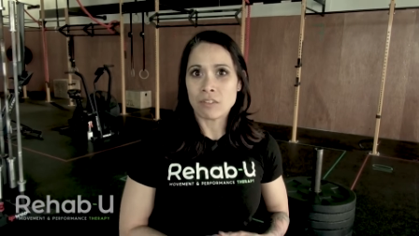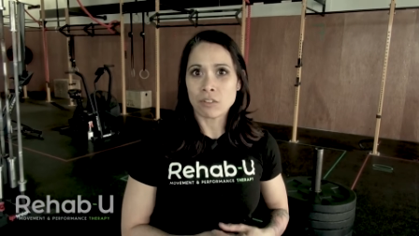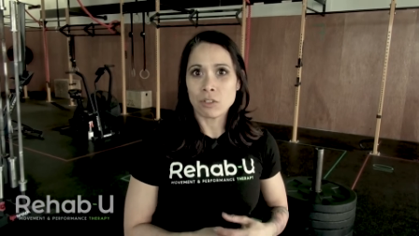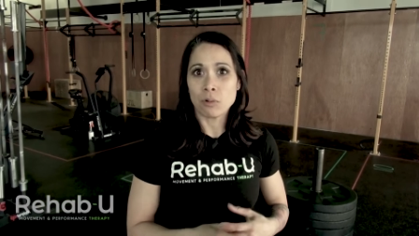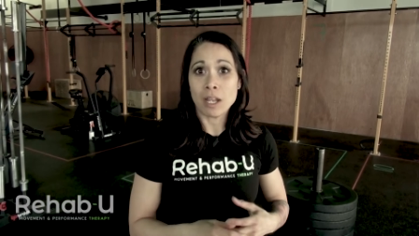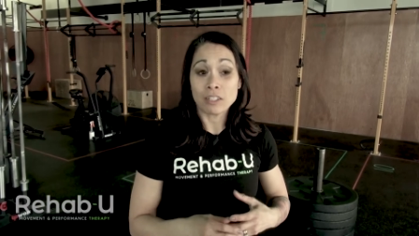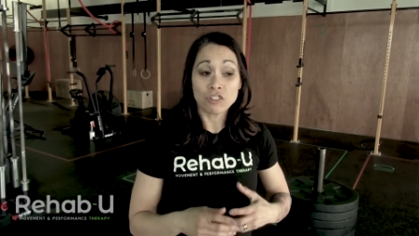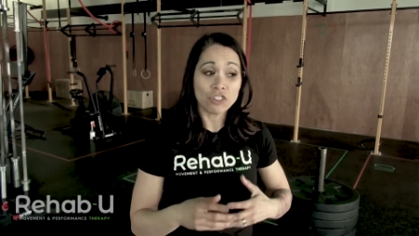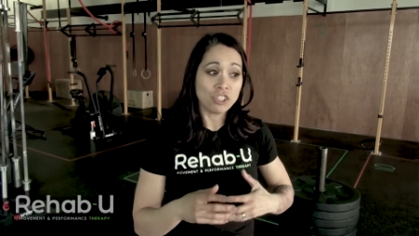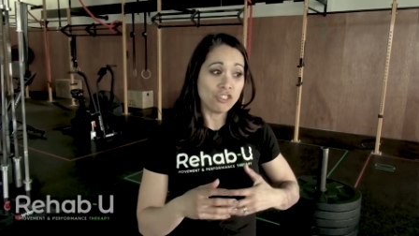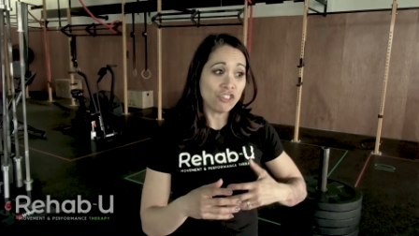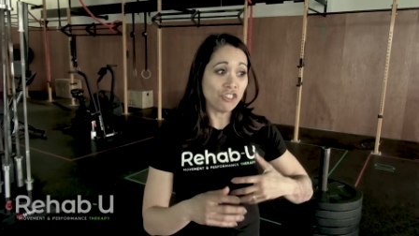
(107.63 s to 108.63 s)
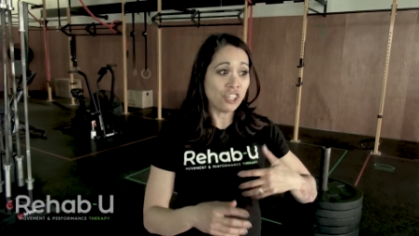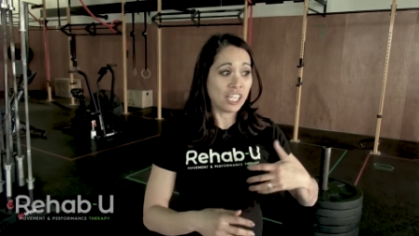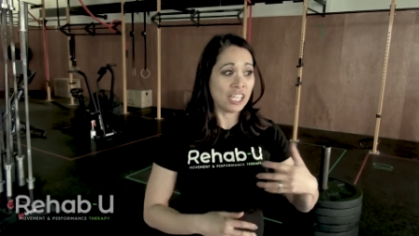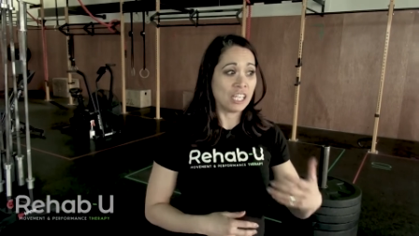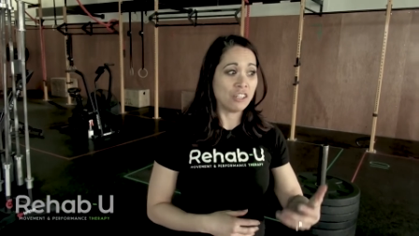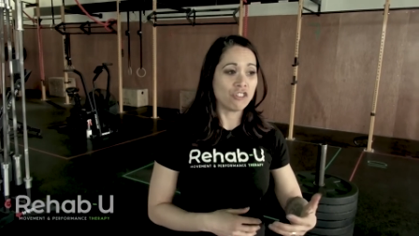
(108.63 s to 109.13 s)
so you actually
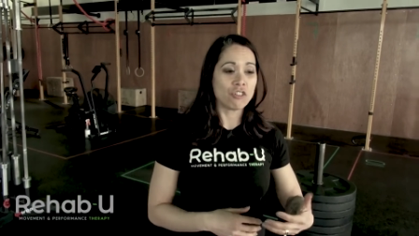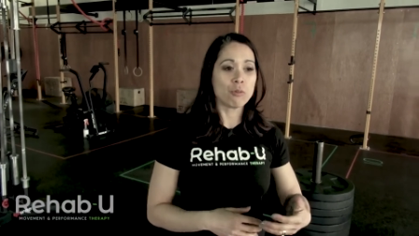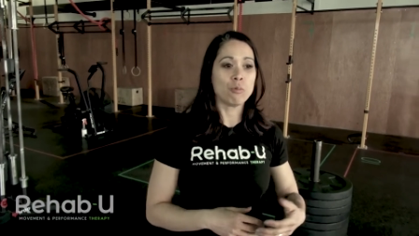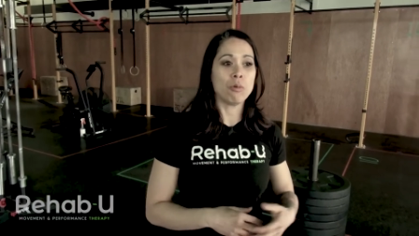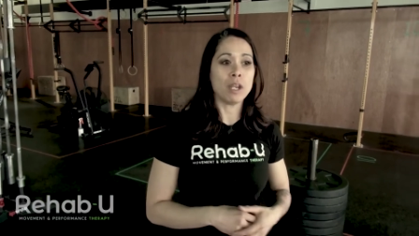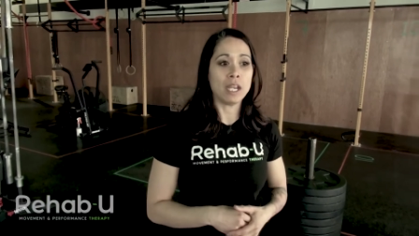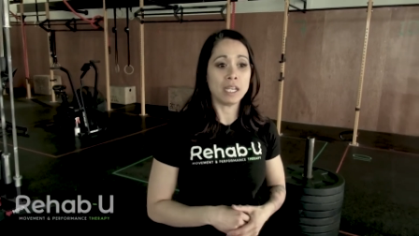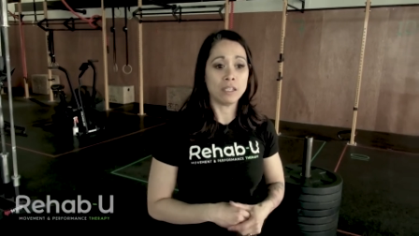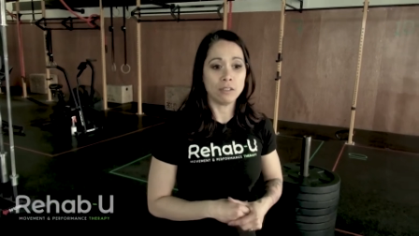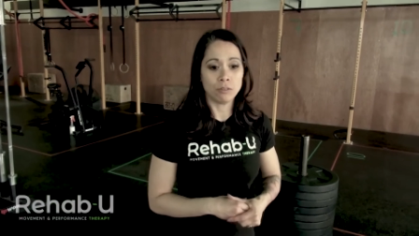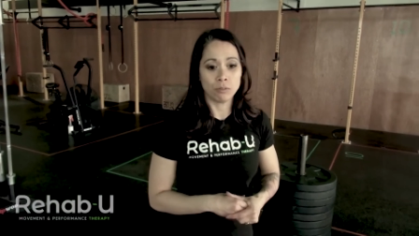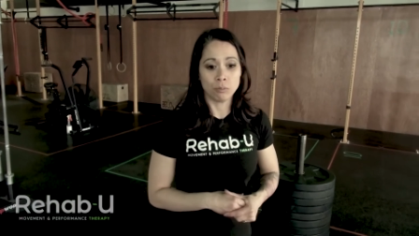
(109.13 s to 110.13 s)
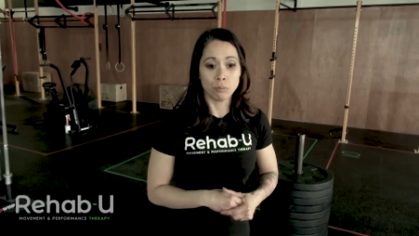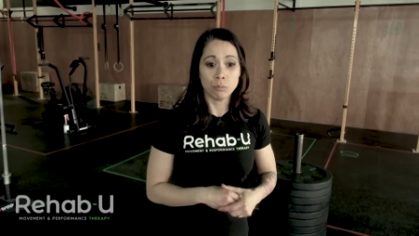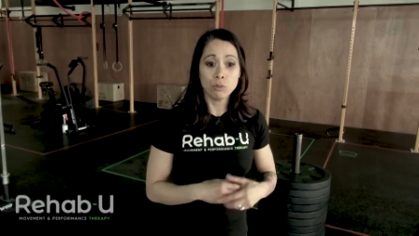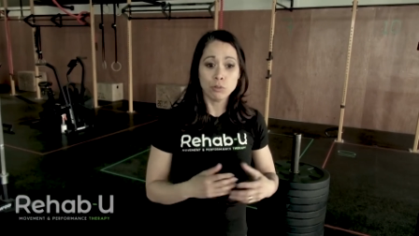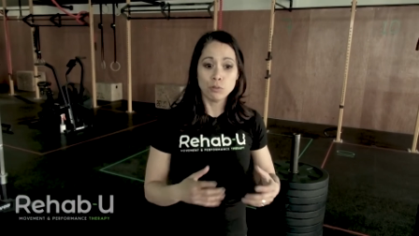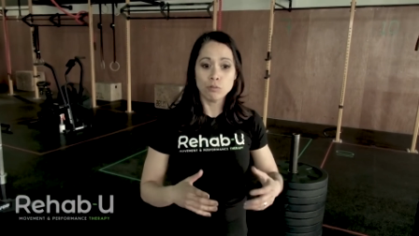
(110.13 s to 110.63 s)
change the way you
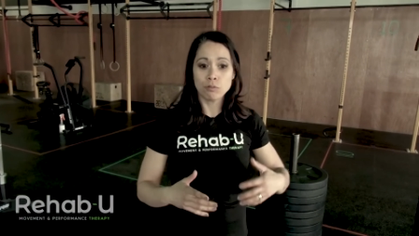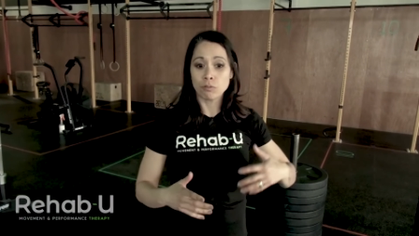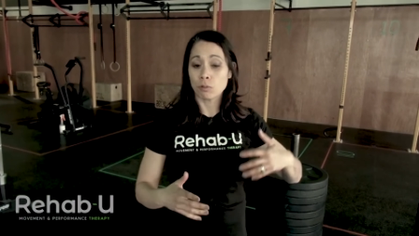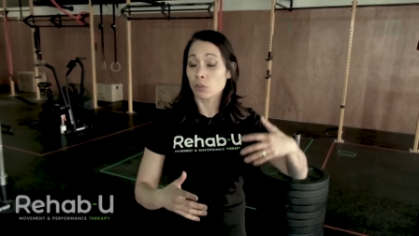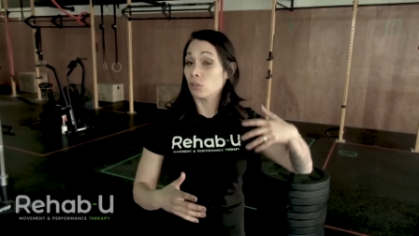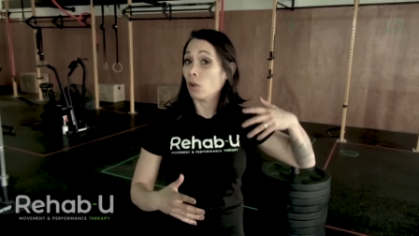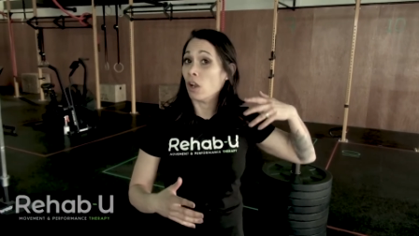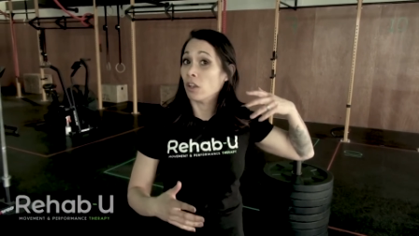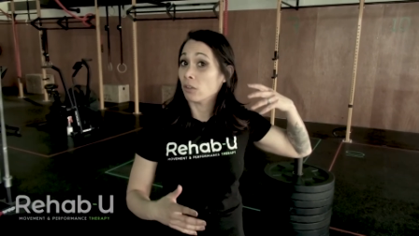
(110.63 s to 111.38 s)
move, or you